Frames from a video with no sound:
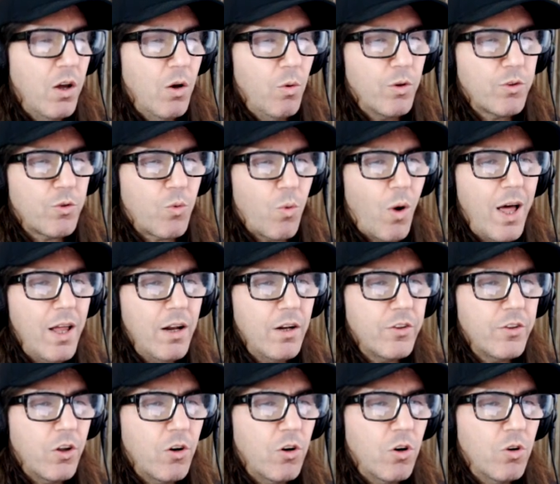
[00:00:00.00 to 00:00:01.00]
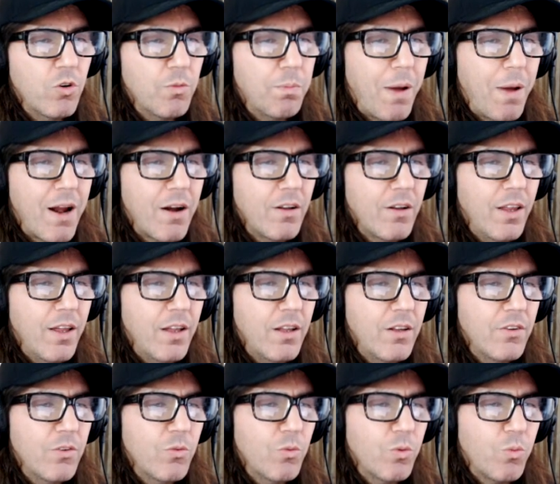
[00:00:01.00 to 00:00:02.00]
with Guaidó
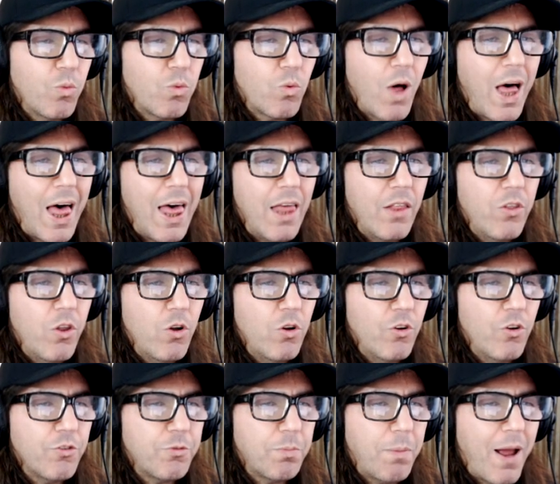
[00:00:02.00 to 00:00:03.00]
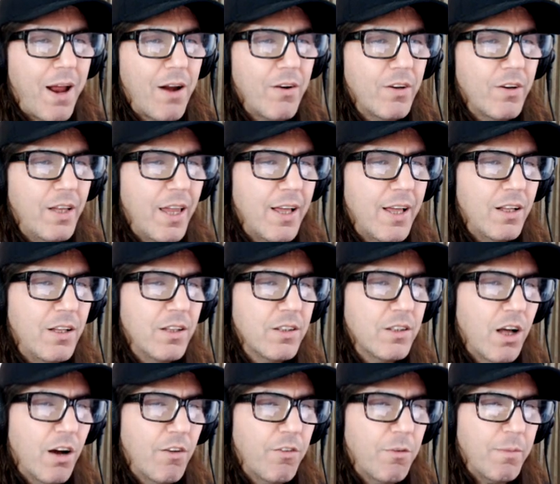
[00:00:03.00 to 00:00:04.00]
parallel, Guaidó's parallel
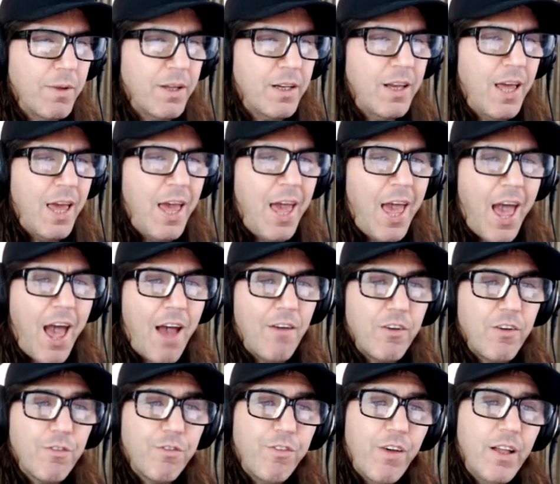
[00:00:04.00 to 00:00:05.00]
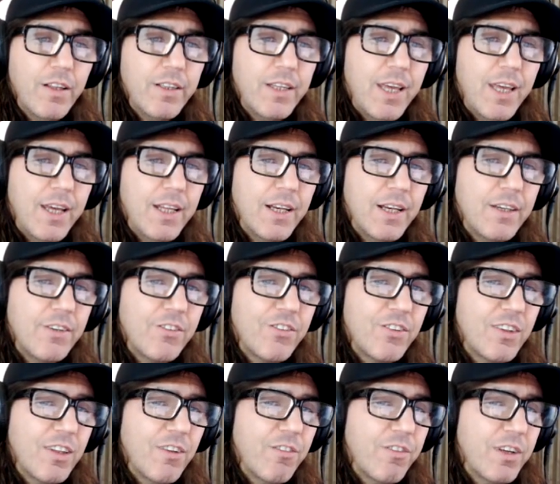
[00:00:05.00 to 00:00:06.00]
government having failed to gain any
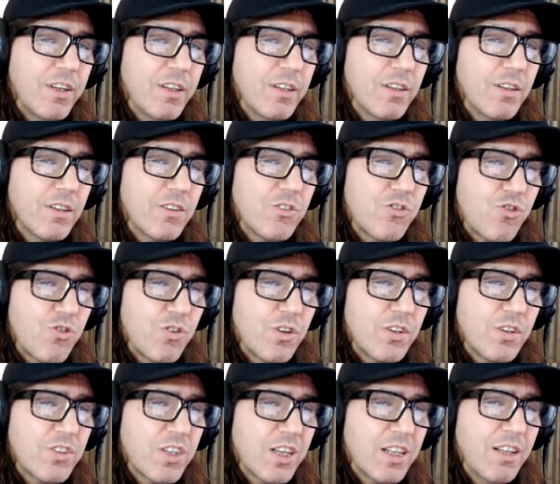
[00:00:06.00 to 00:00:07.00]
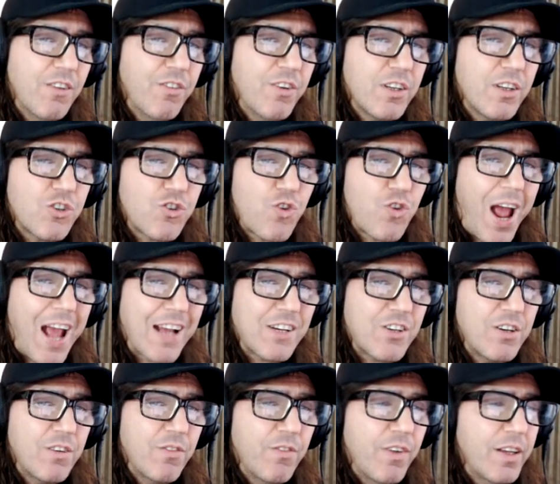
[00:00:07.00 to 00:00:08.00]
significant, tr significant
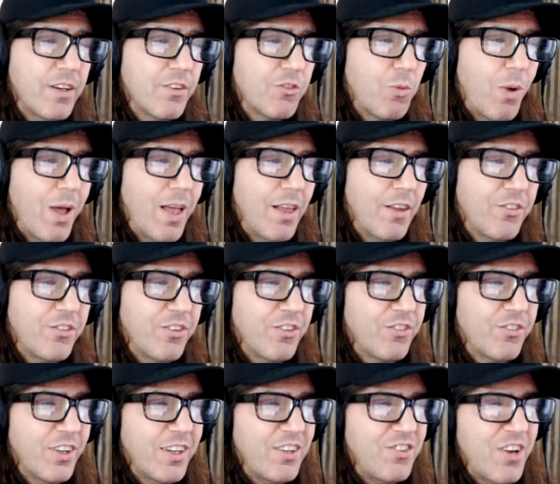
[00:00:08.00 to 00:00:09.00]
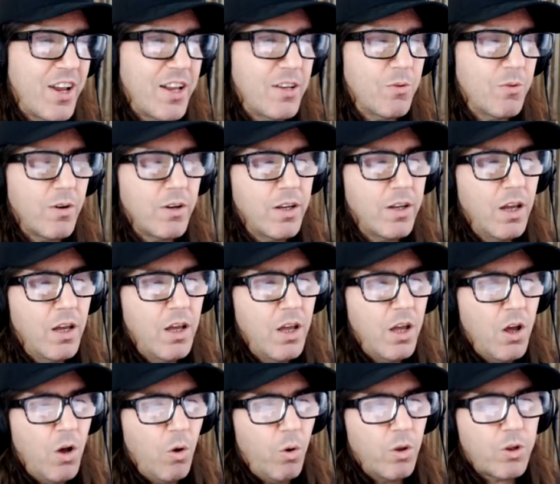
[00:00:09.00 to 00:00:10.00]
traction in Venezuela since late January.
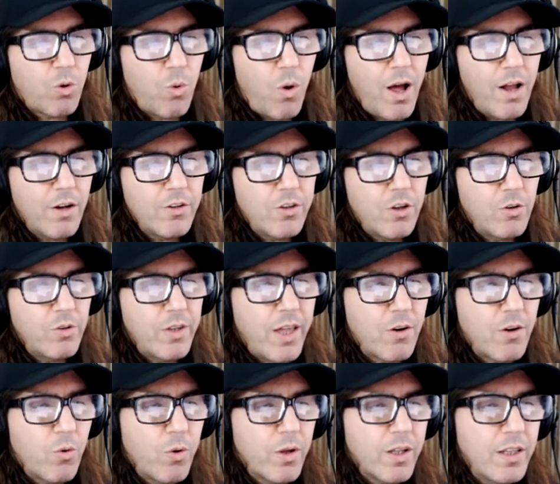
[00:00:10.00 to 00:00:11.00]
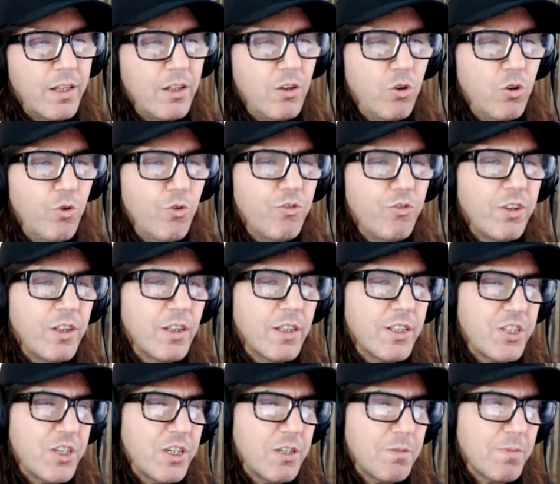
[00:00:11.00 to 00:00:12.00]
With Guaidó now quickly losing
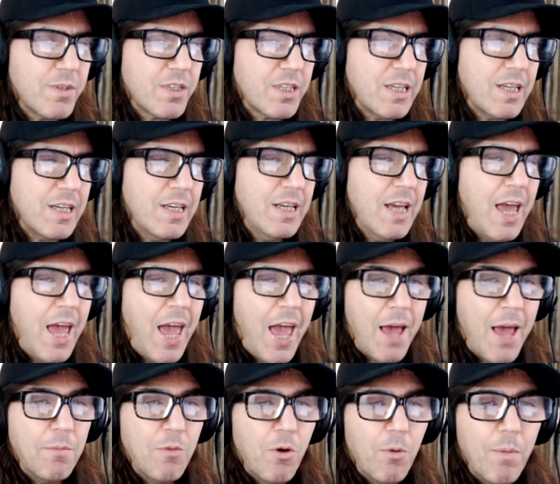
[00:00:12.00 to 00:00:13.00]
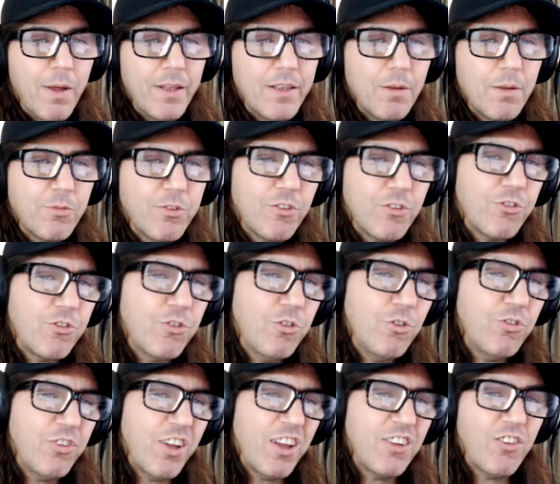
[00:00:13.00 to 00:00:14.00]
legitimacy and momentum since
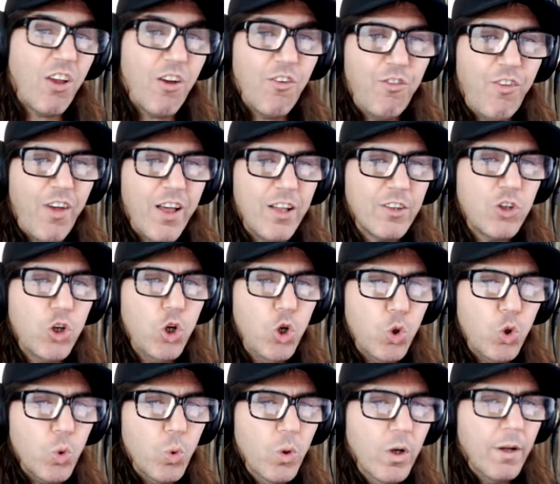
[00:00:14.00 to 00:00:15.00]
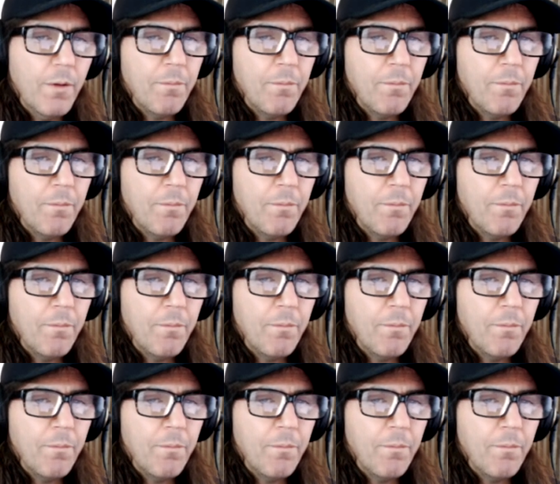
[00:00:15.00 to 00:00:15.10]
Tuesday's failed coup,